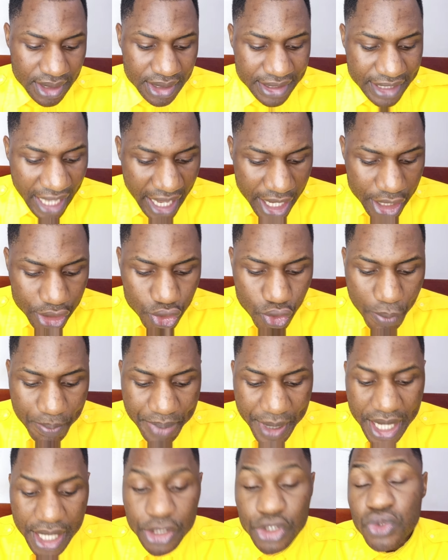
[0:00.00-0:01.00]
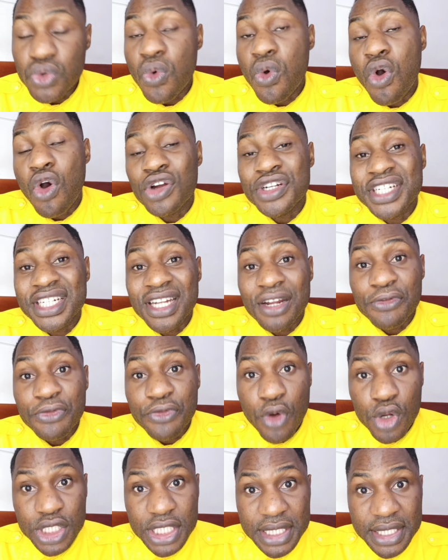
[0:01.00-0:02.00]
Then you pay
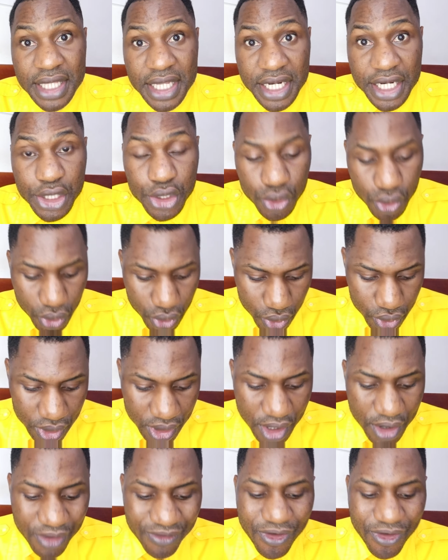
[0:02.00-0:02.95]
243 euros